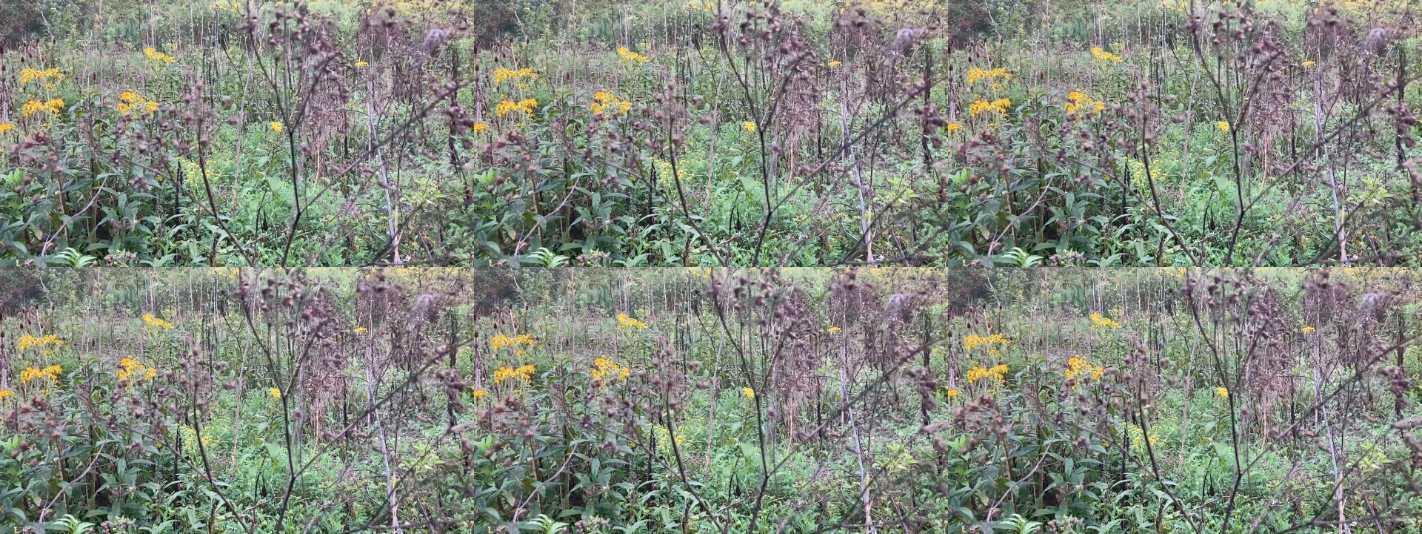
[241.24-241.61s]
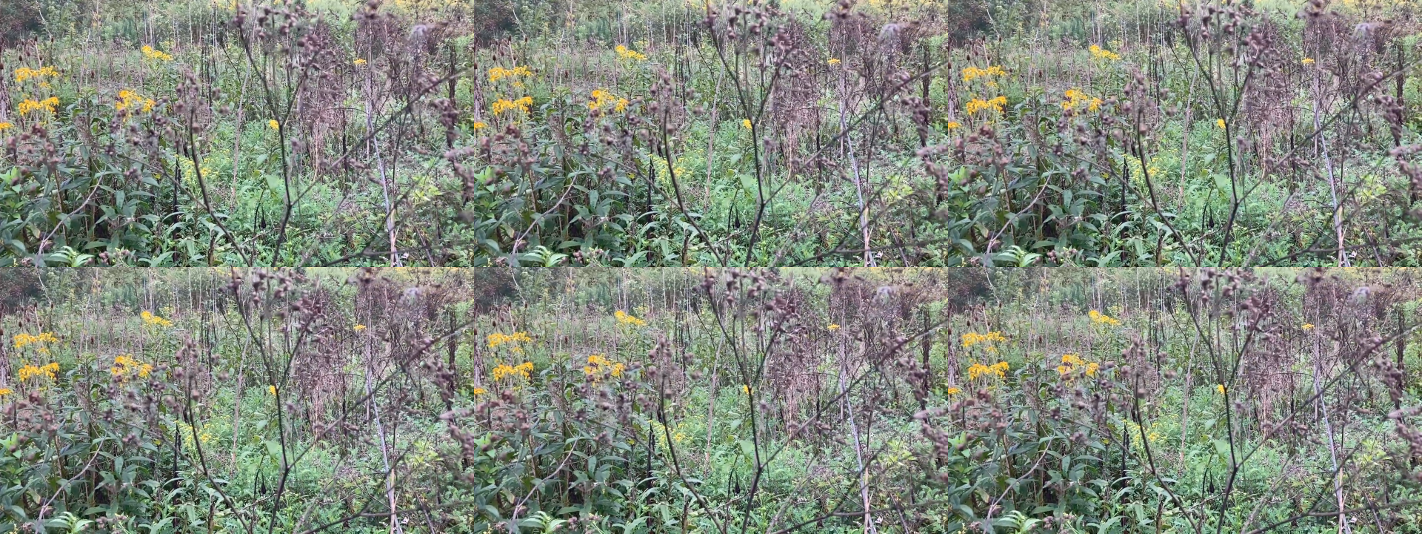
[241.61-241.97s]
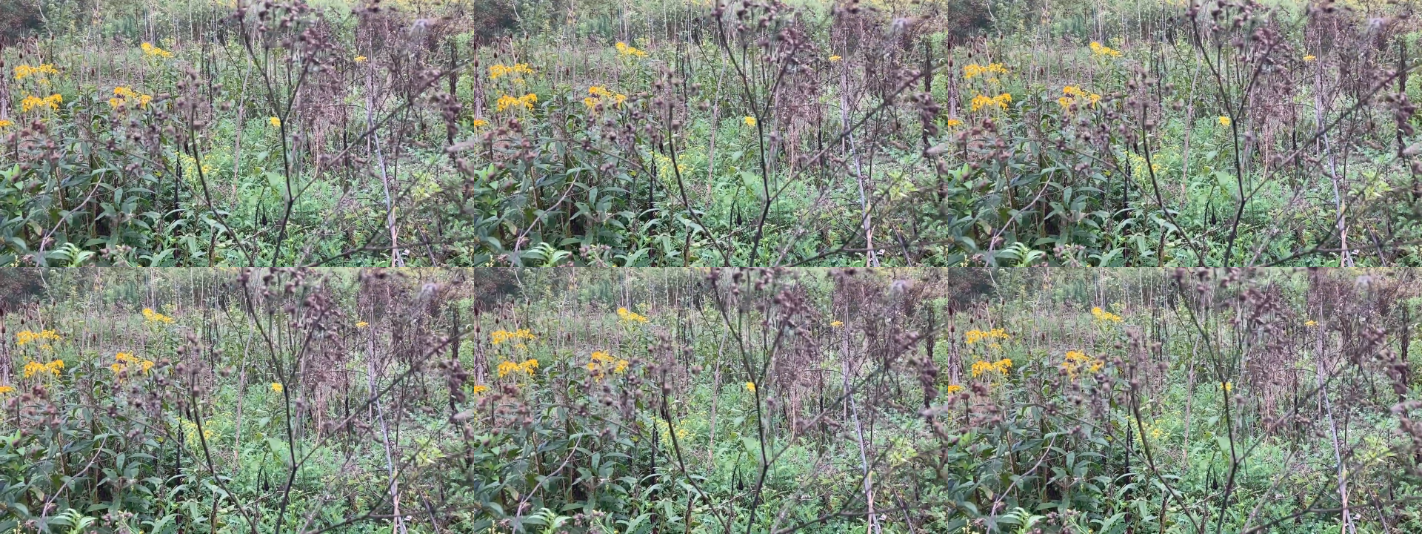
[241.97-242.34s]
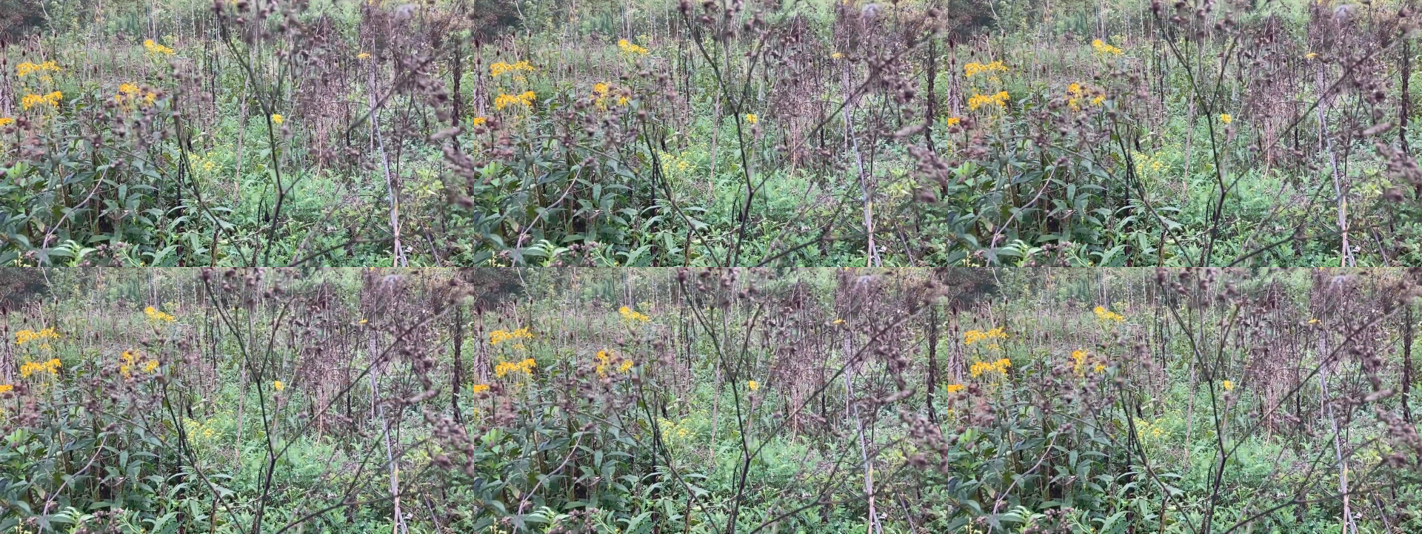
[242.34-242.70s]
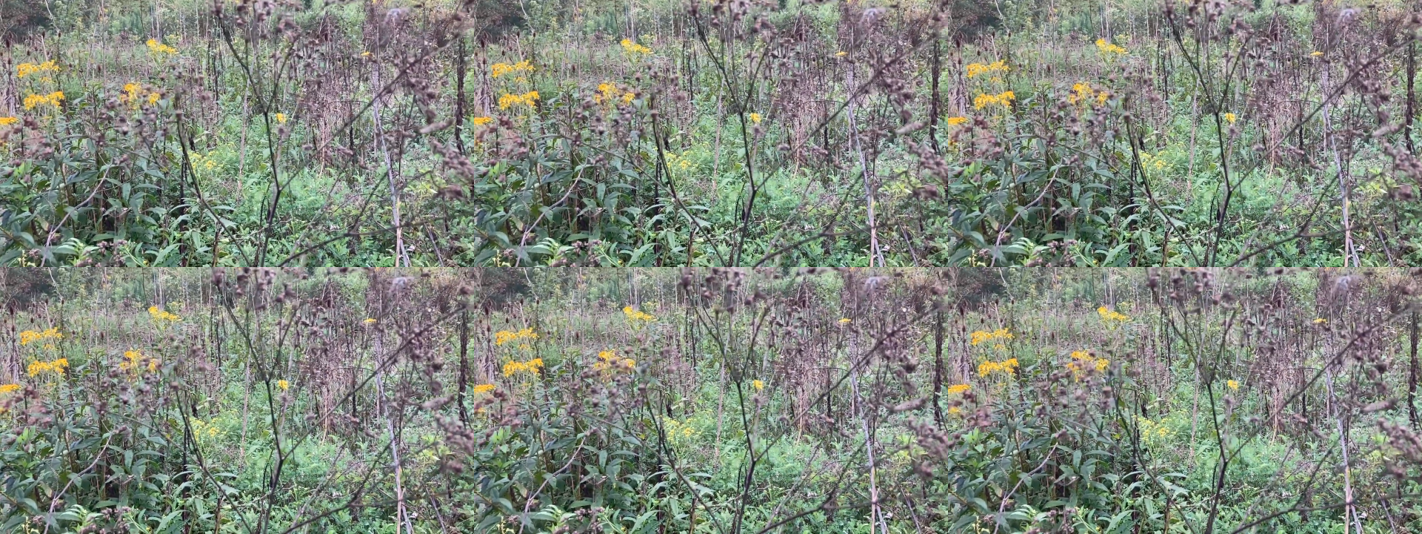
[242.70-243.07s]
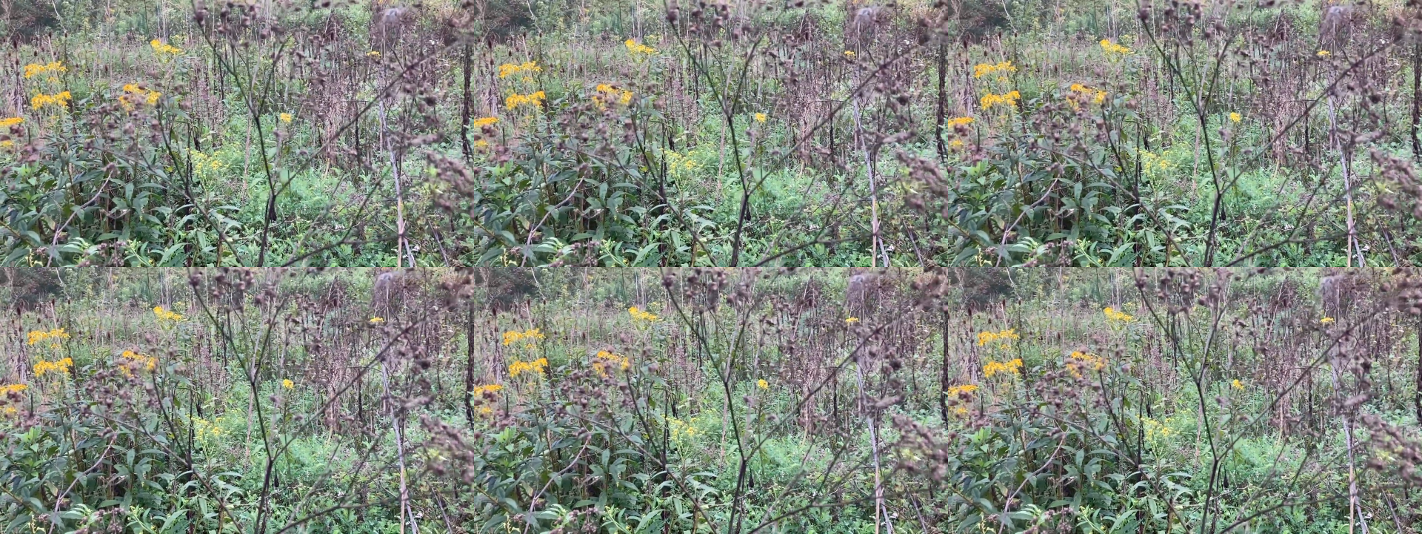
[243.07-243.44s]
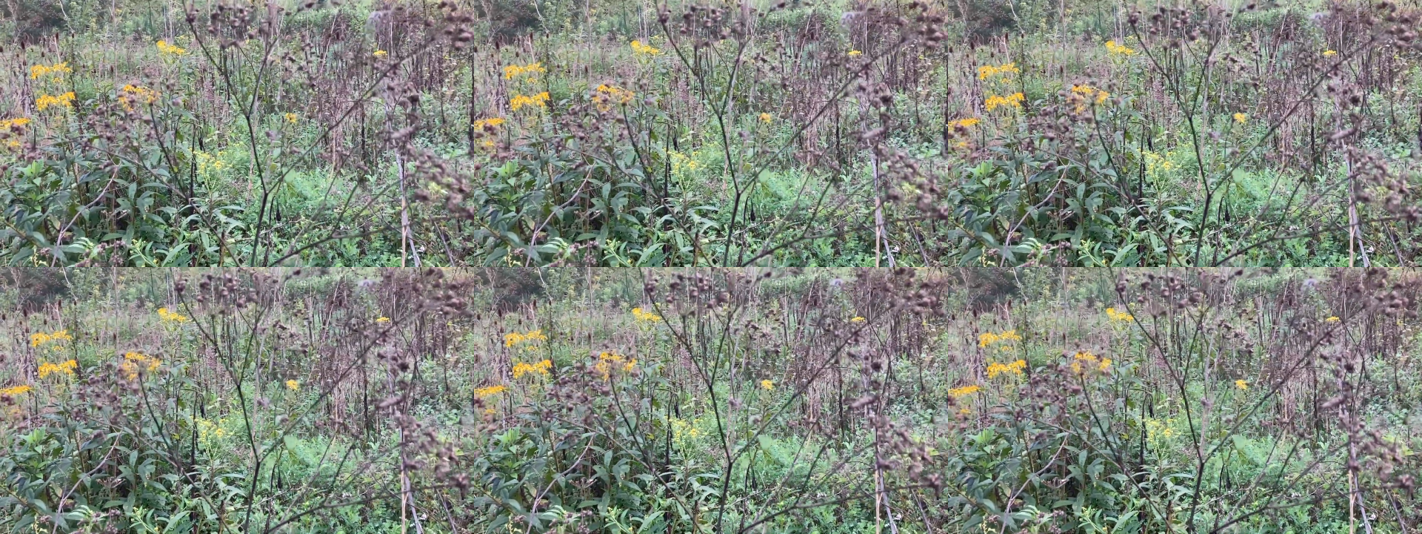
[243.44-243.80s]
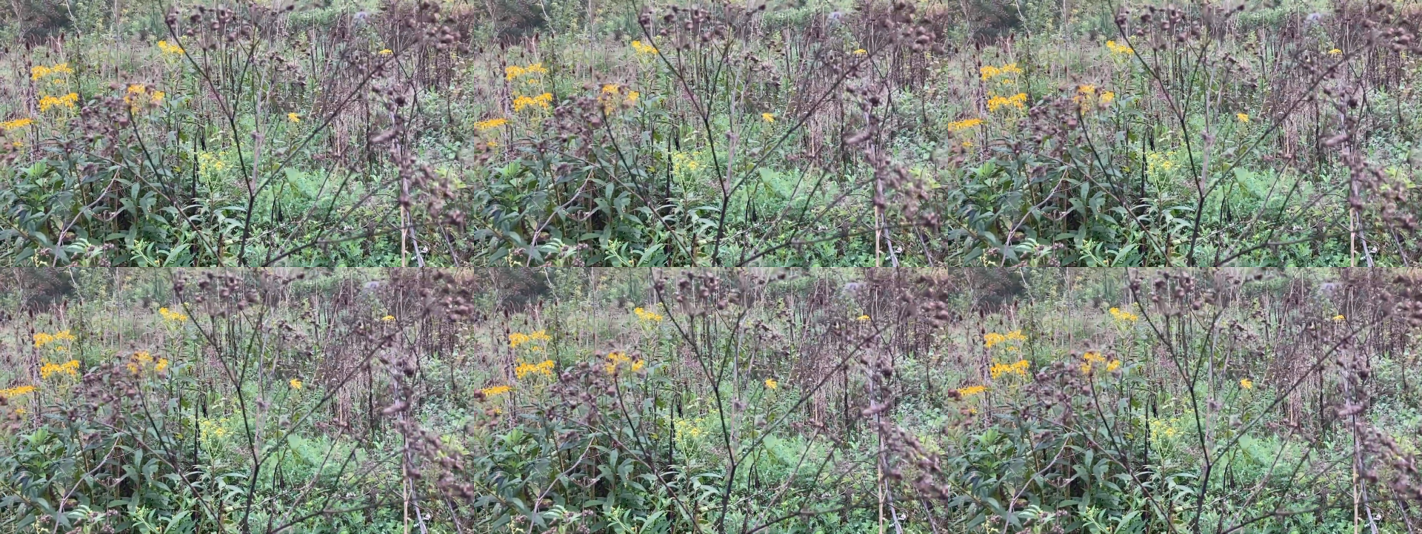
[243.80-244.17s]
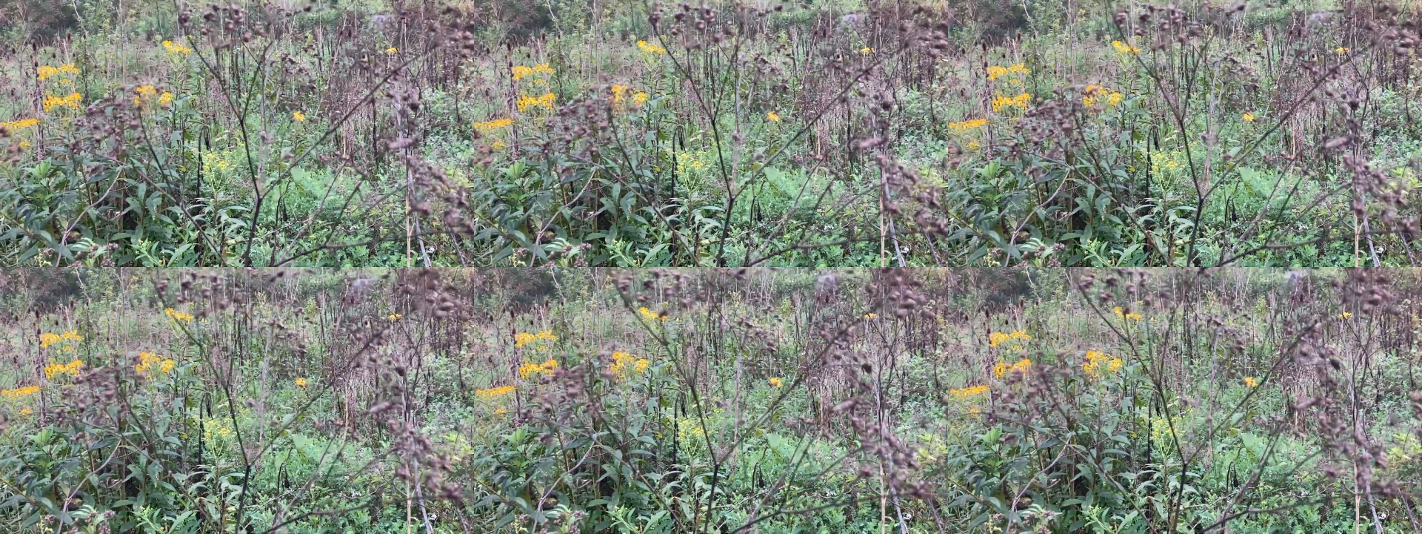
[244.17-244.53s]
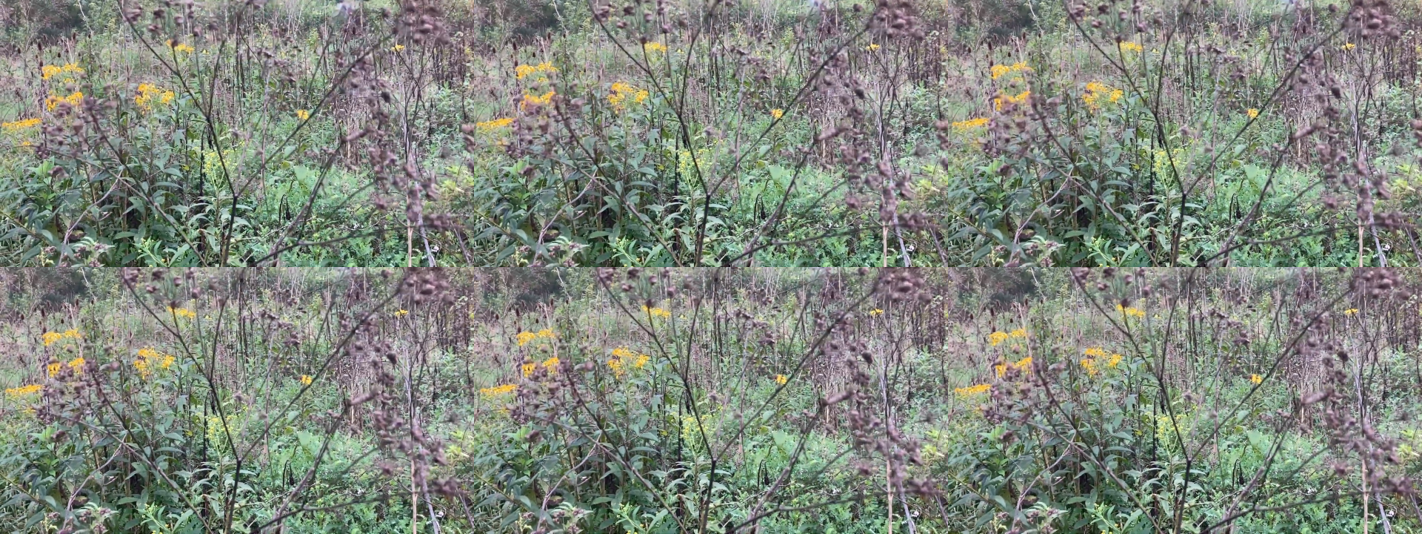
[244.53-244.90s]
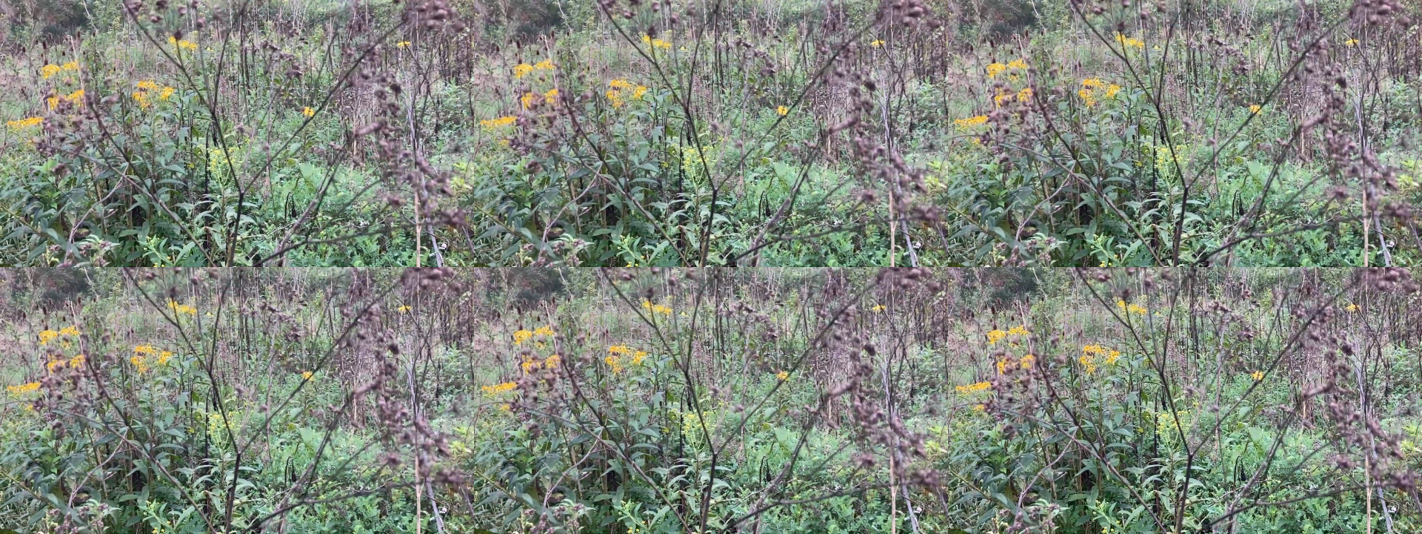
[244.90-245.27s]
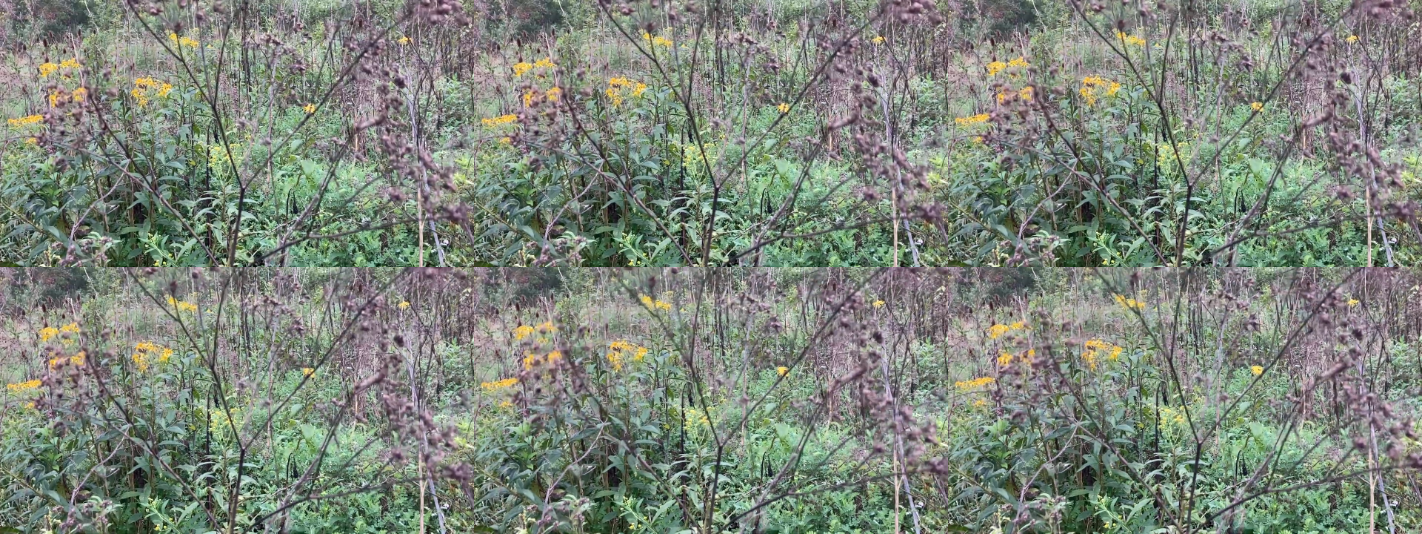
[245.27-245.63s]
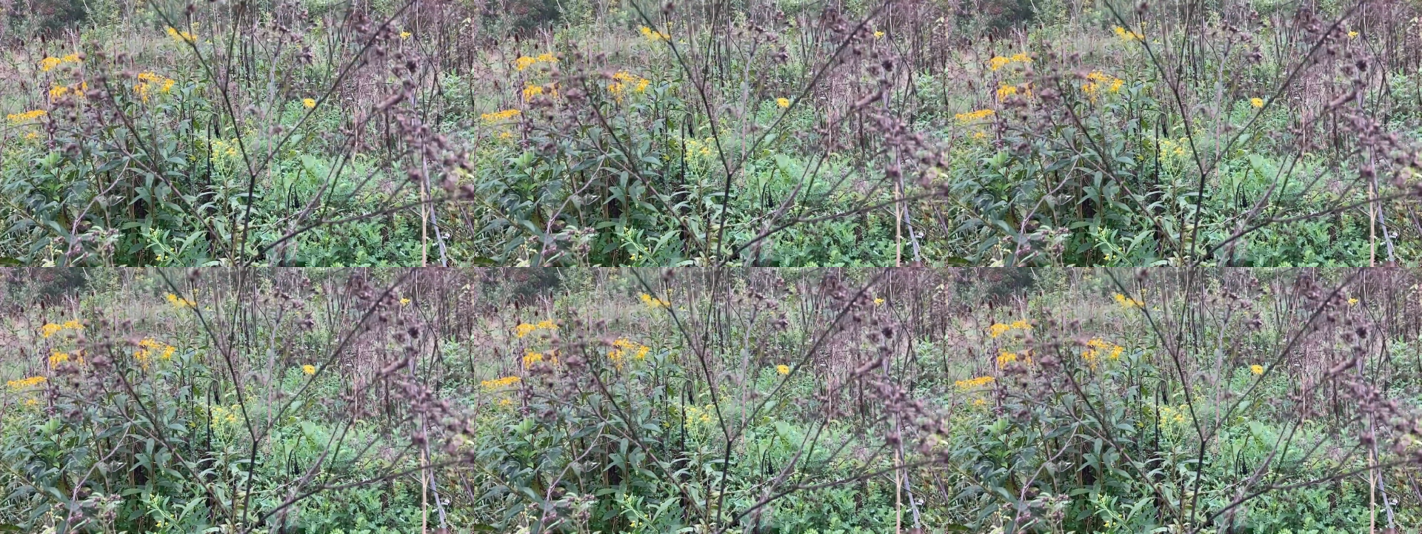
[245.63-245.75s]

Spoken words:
Nobody's mouth can be seen.